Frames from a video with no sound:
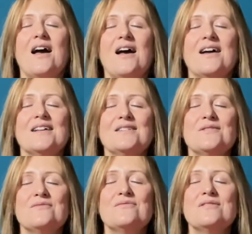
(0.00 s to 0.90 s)
And it's
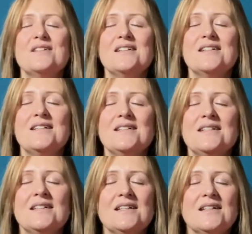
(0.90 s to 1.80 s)
really,
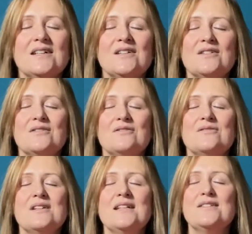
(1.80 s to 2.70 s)

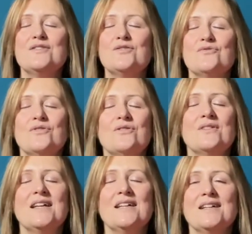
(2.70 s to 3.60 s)
really strong
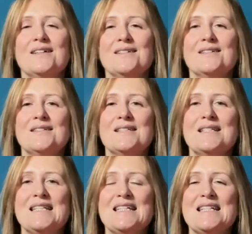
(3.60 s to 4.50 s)
here. This
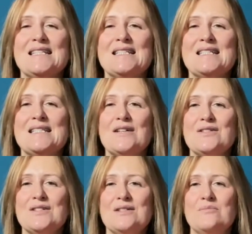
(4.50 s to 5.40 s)
is
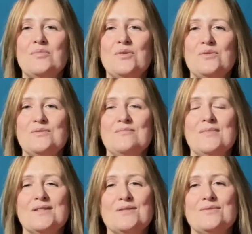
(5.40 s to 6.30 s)
such an important
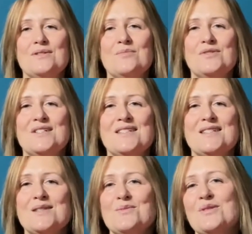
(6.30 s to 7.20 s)
muscle in the body. This
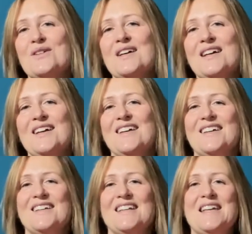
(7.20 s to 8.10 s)
is what
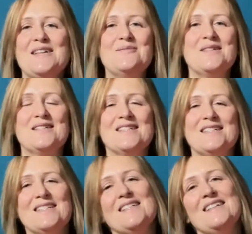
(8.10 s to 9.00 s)
keeps
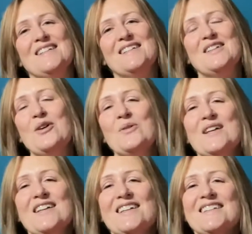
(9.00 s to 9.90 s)
us
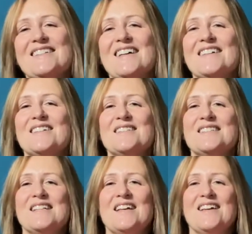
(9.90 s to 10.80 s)
going,
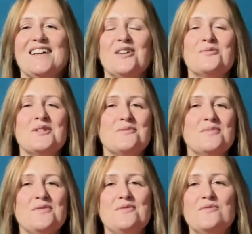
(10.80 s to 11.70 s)
that helps us
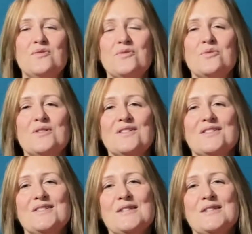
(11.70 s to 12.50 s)
move forward.